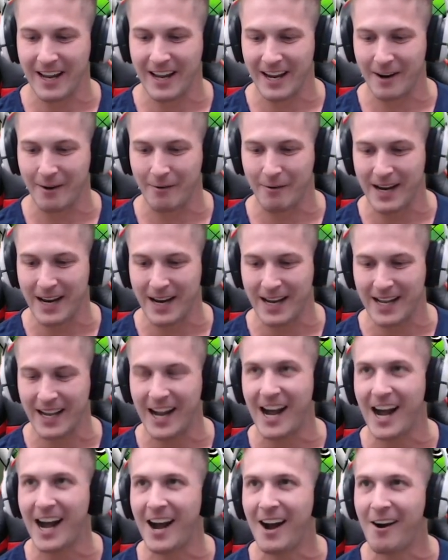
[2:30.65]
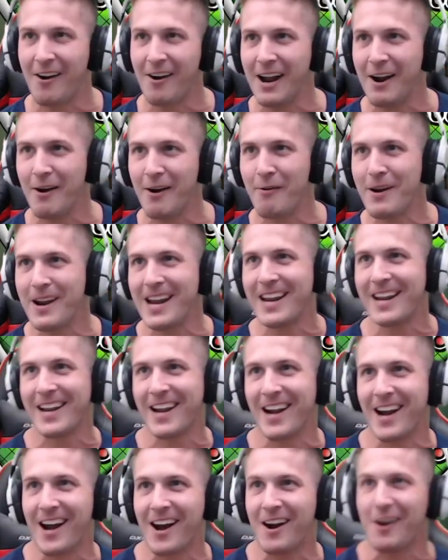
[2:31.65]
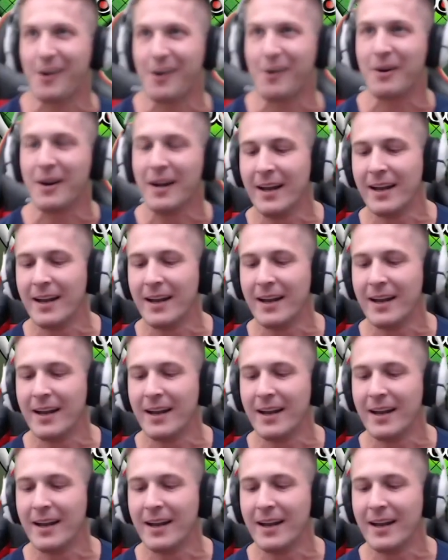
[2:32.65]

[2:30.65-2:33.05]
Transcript: here we go, here we go.